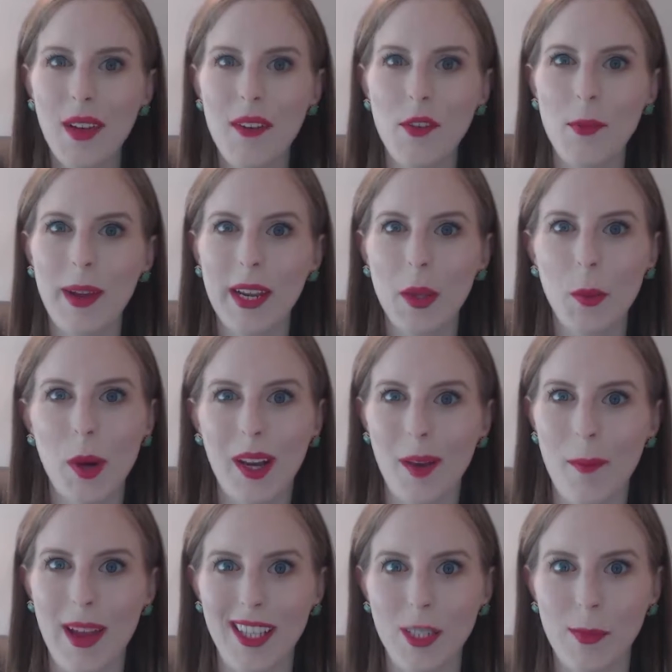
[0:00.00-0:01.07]
everybody,
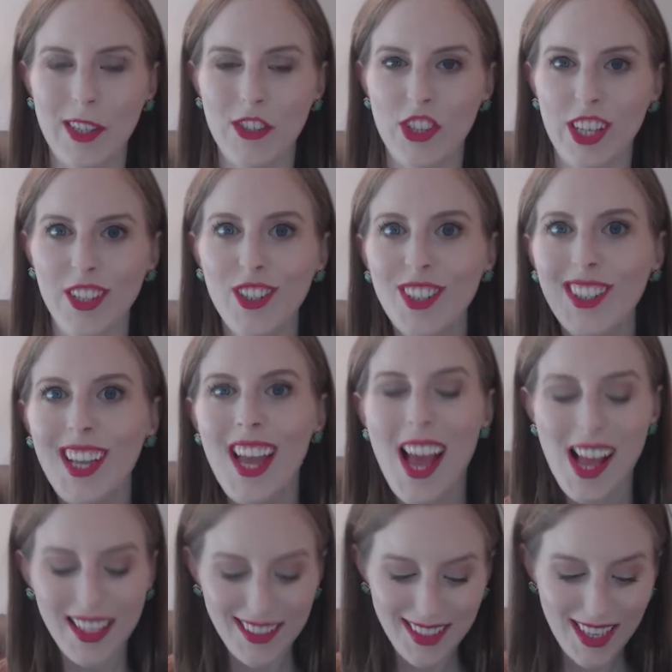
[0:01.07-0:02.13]
welcome back to my channel.
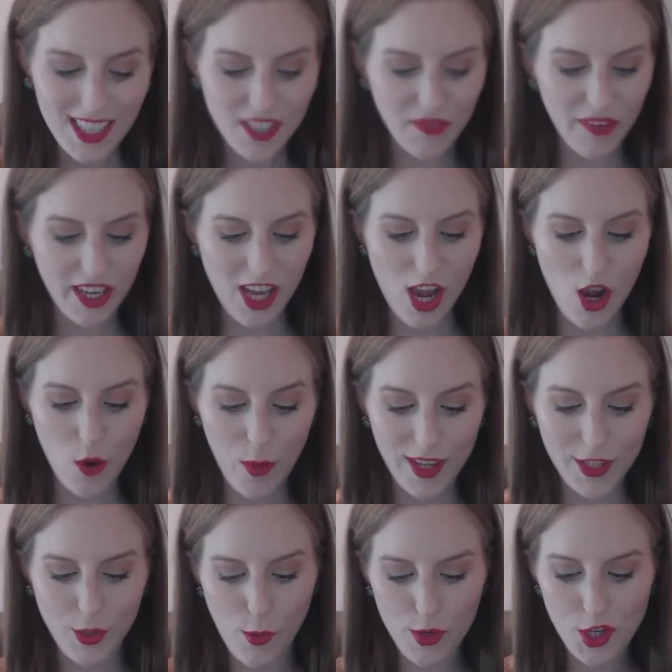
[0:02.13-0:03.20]
Today's video
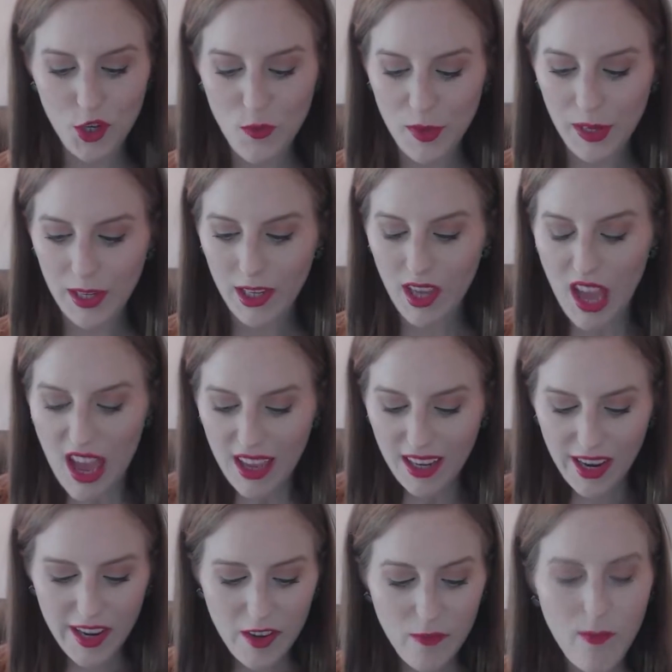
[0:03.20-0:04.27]
is going to be
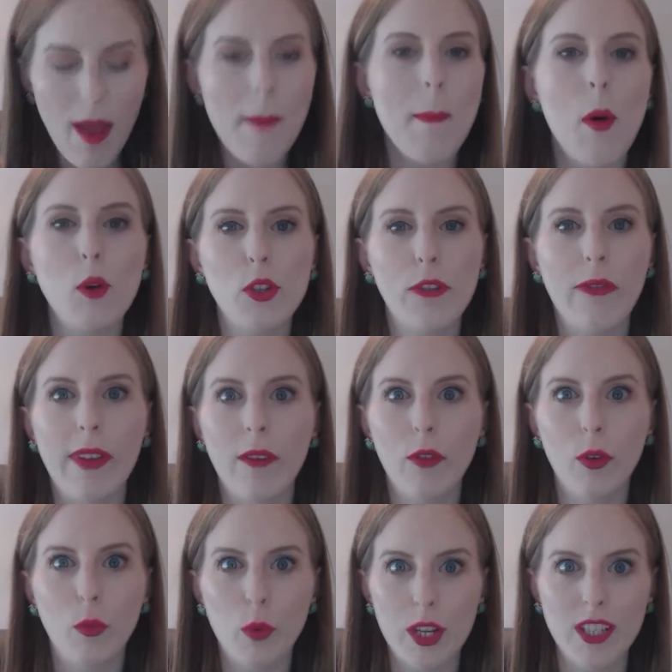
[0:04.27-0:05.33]
kind of my most
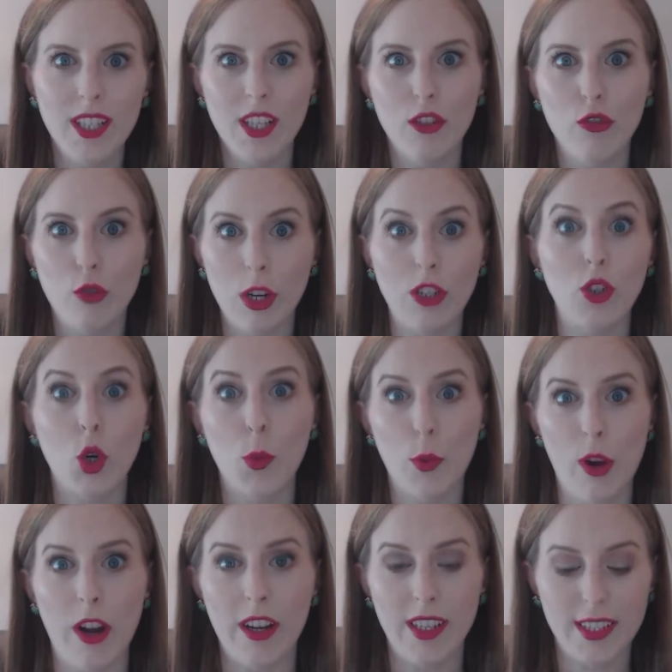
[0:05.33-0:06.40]
favorite recent drugstore
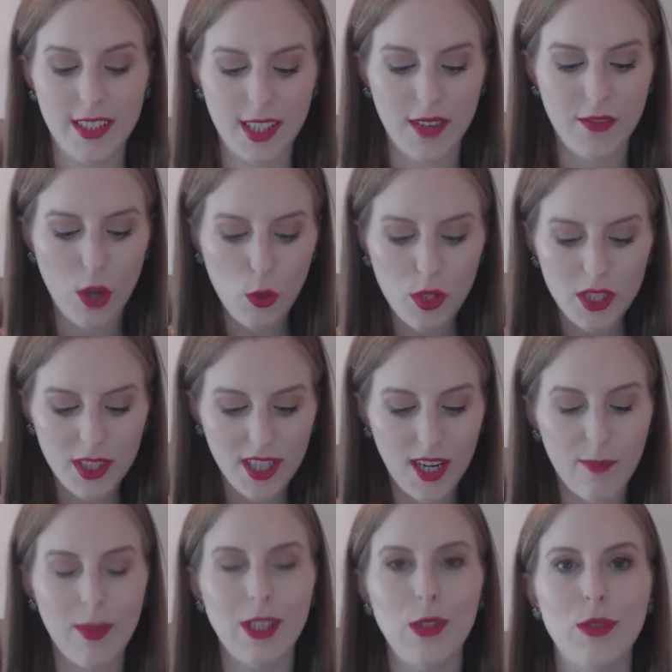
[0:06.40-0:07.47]
products that I've noticed that
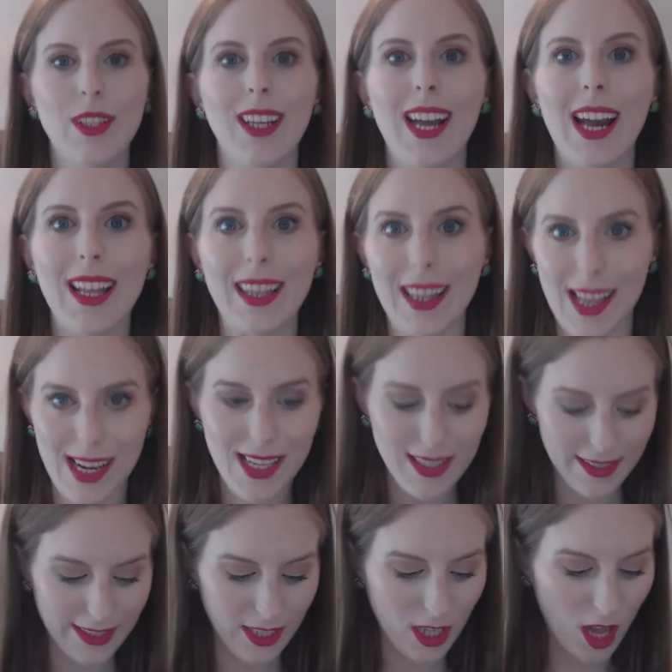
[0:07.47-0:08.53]
I've been using a
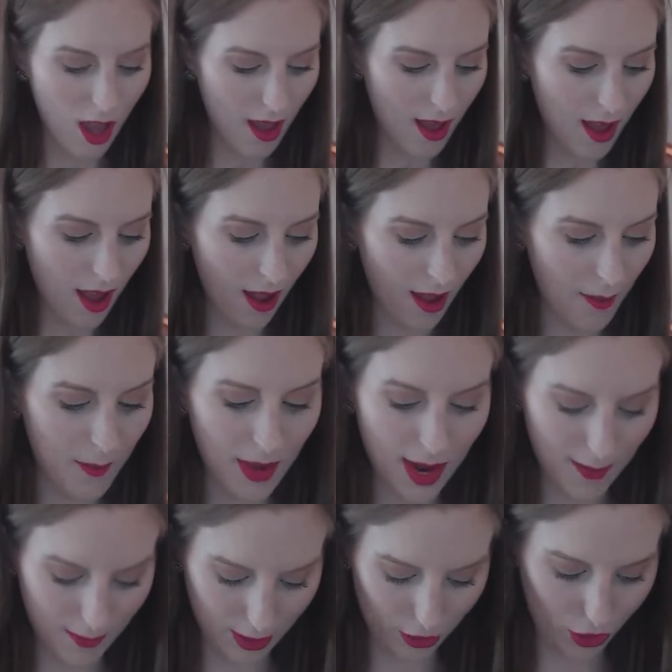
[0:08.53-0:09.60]
lot.
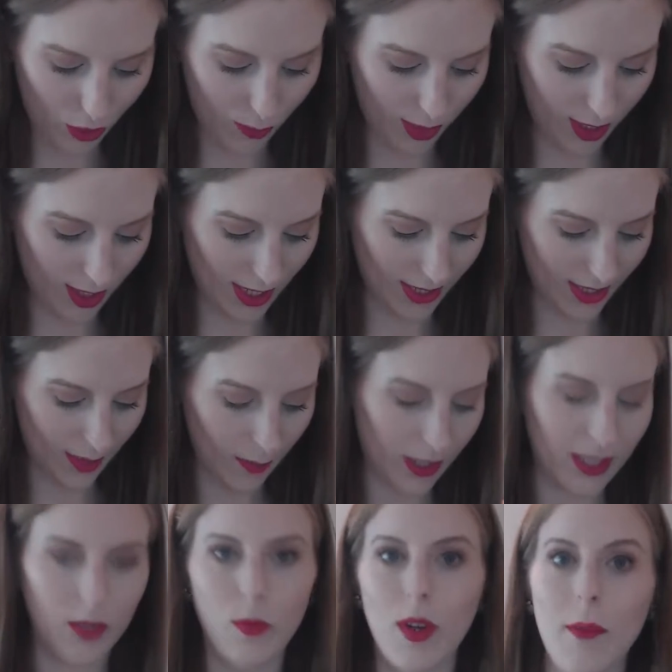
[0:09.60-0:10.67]
I'm not sure when the last time
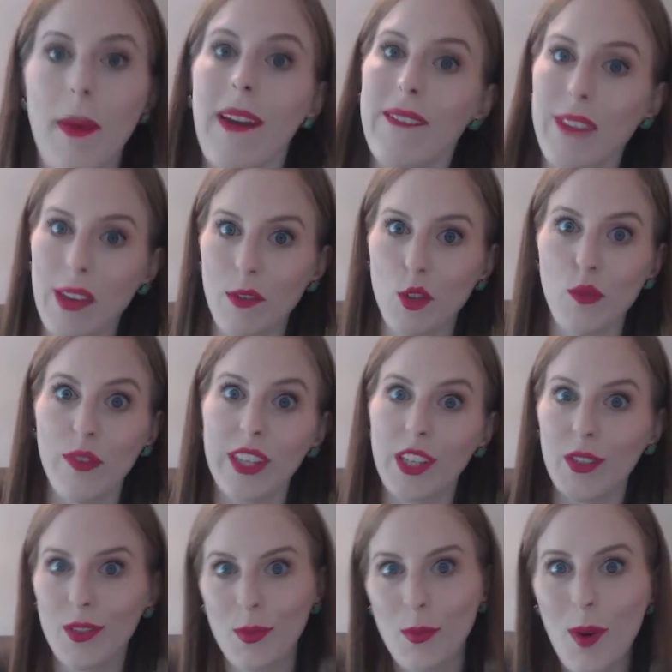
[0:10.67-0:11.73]
I did one of my favorites
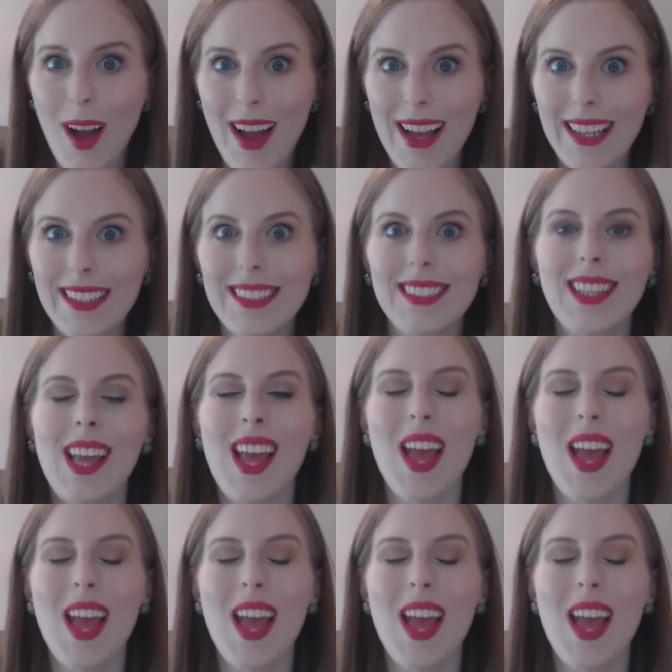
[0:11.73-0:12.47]
videos was,